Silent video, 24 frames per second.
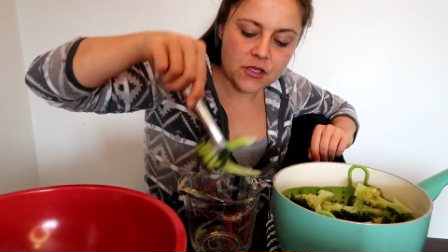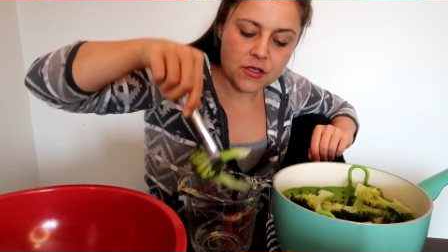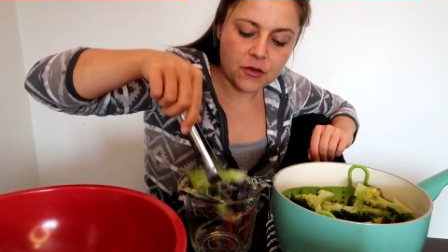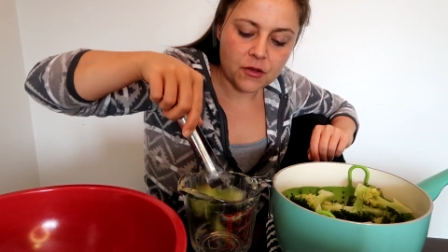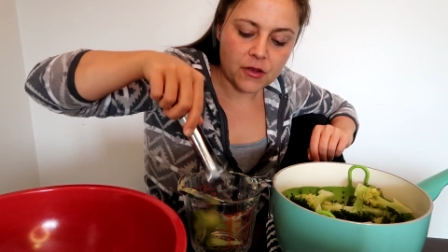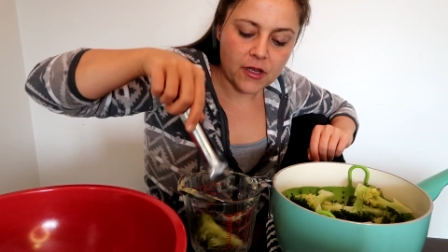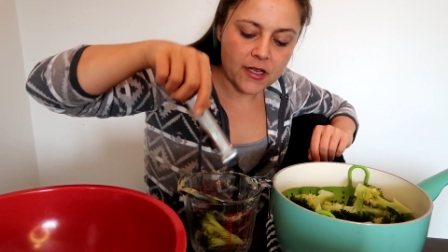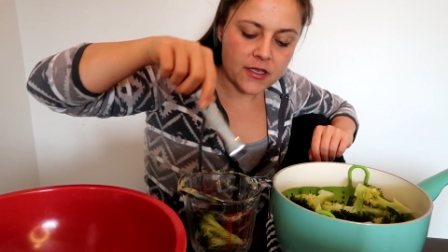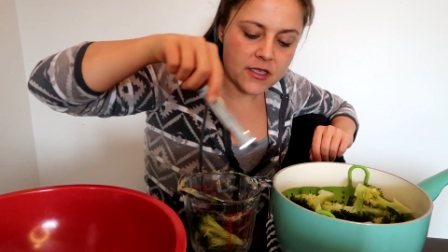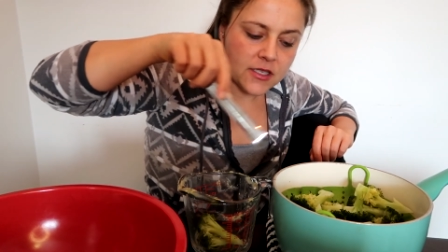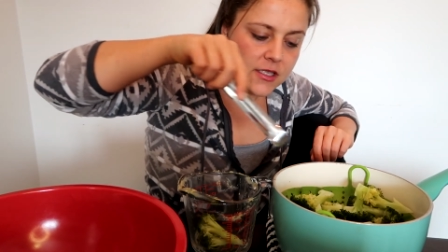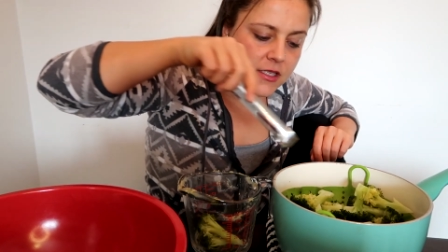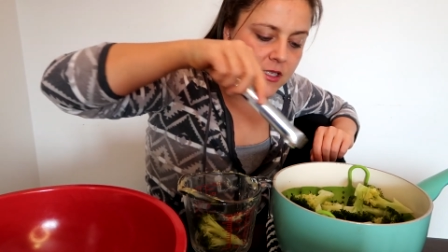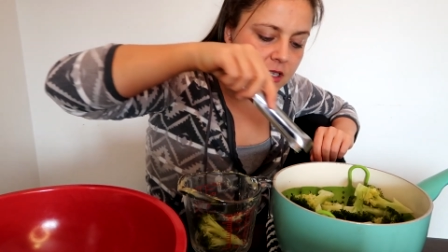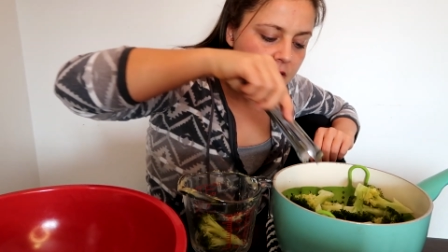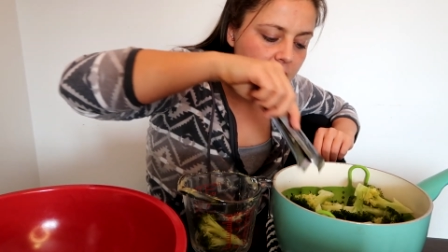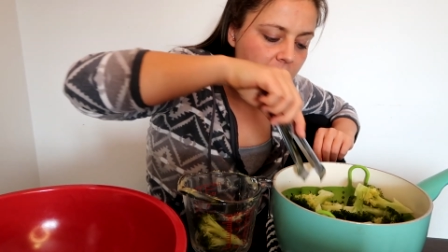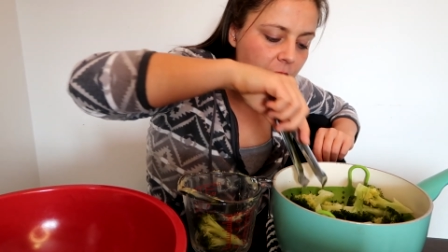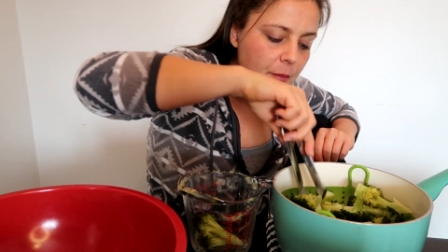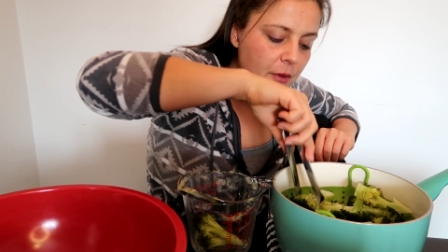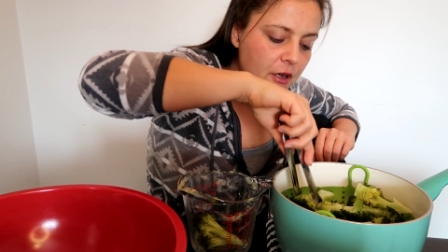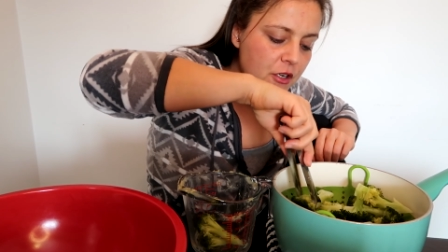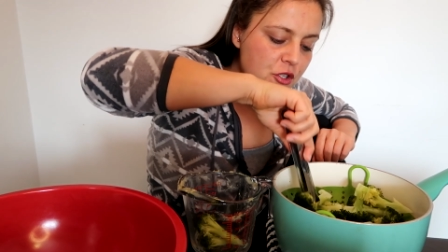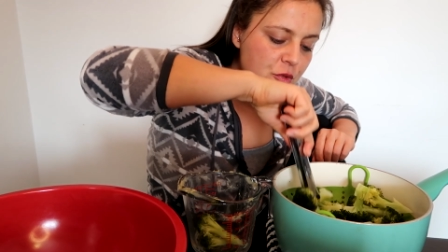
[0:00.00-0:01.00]
So let's see
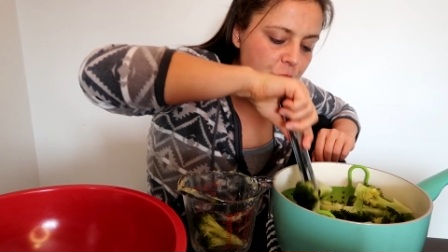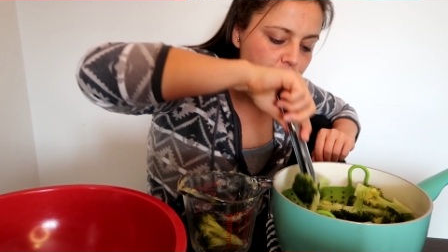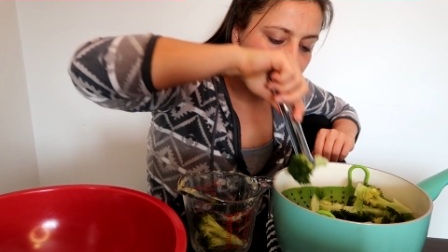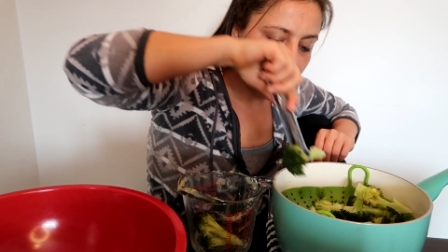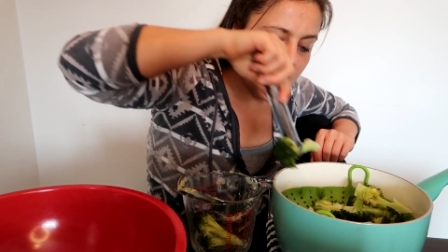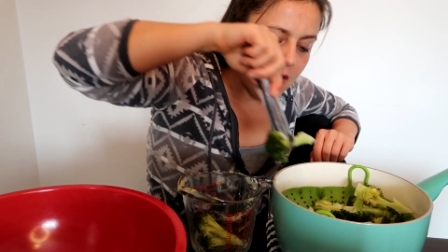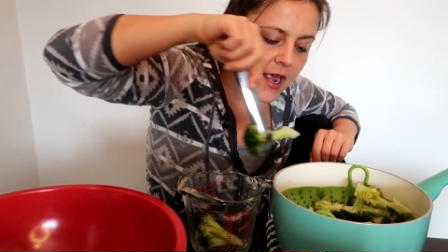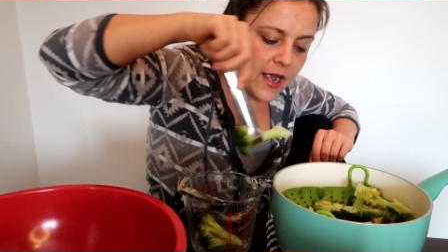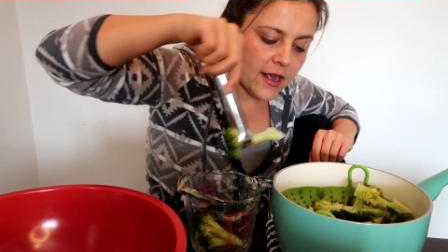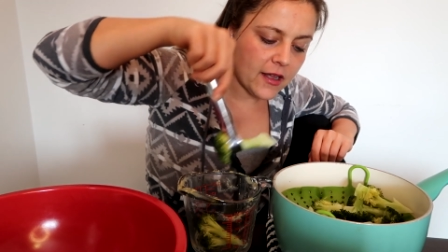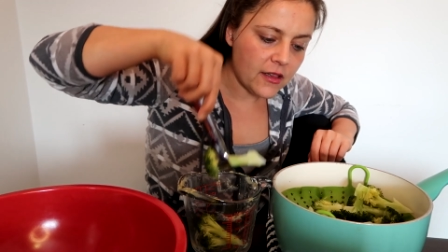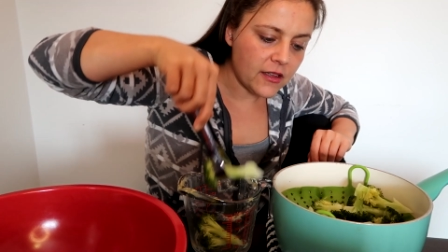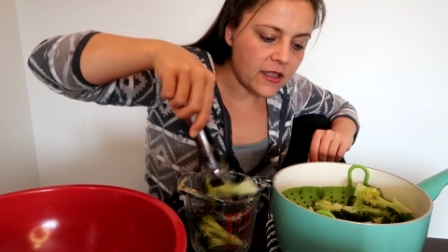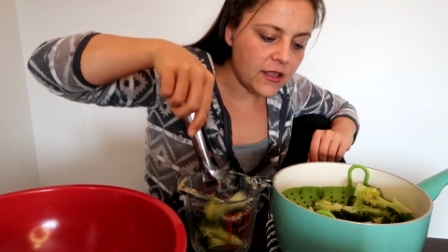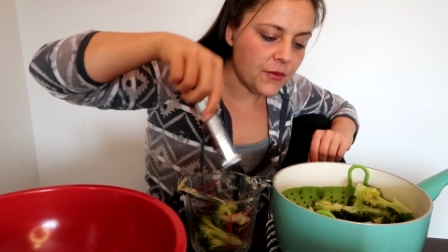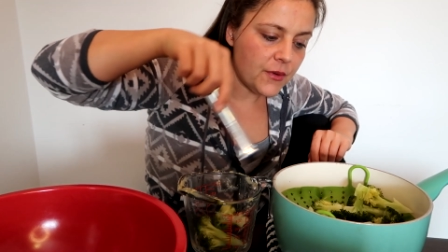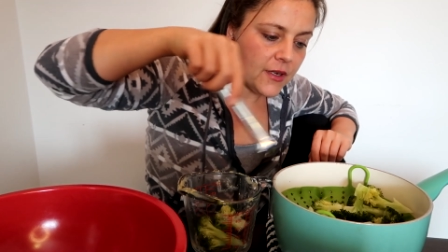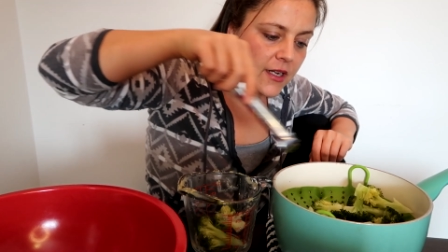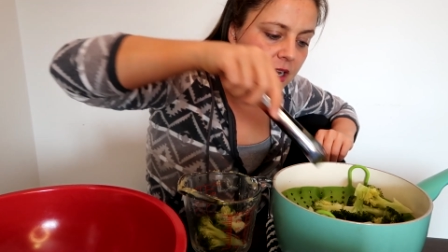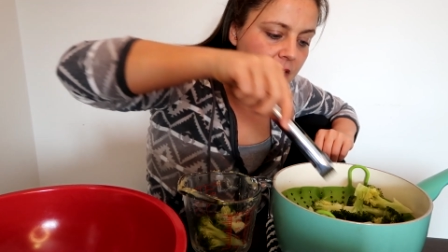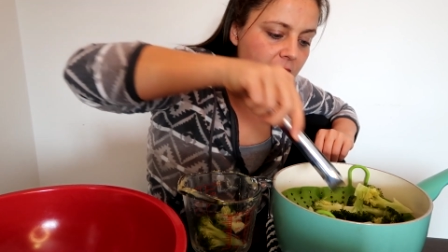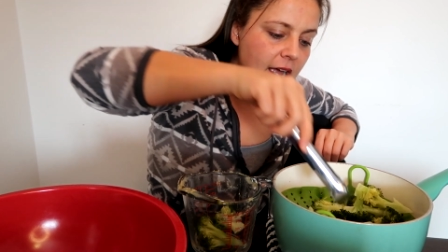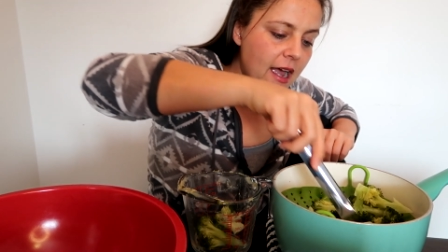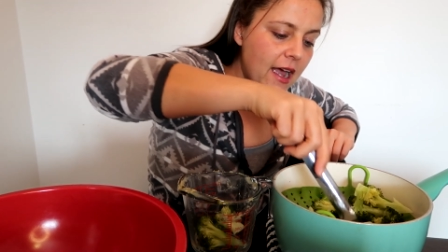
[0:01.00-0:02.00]
how much broccoli
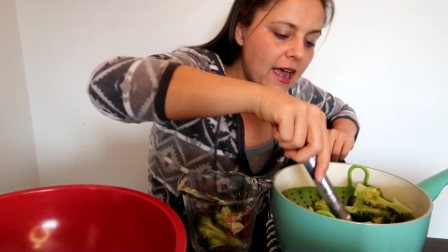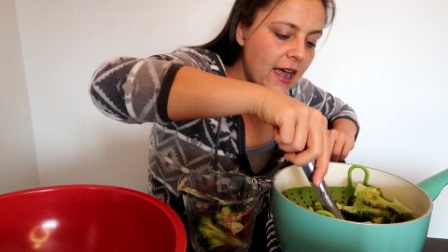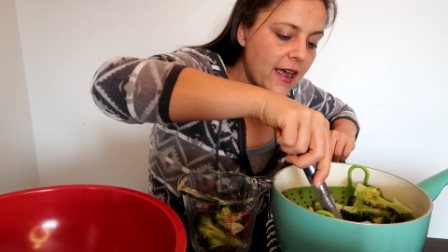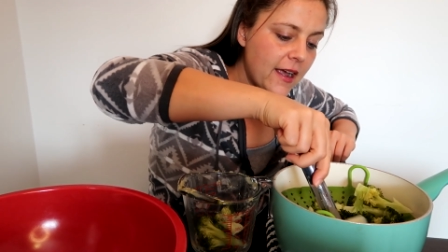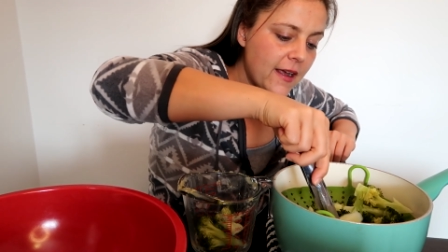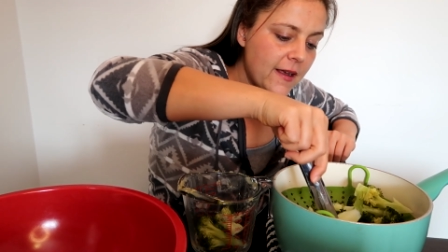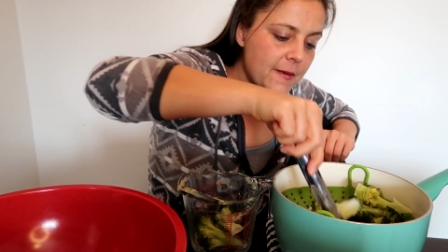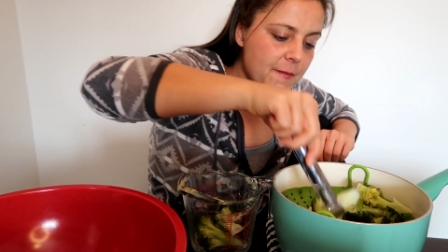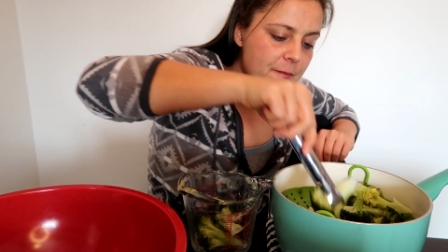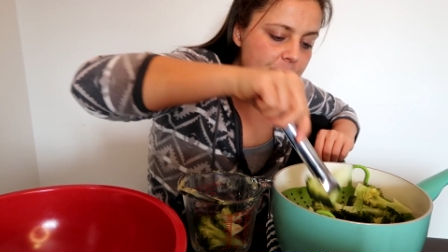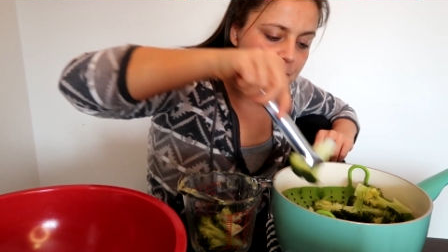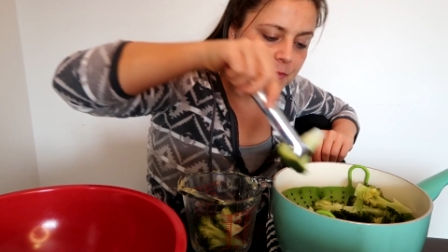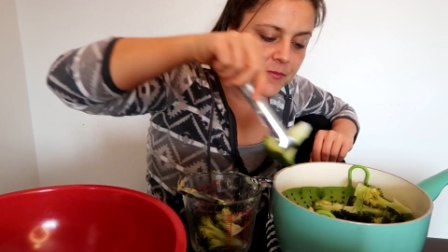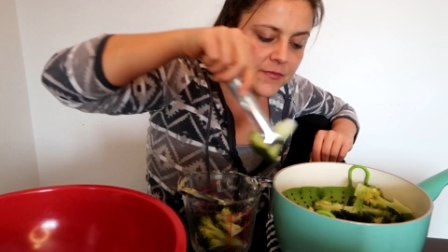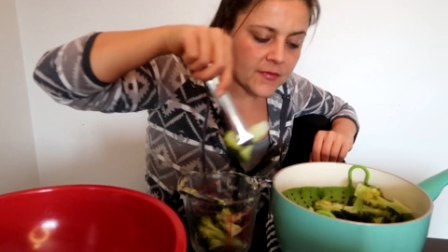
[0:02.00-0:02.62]
we got.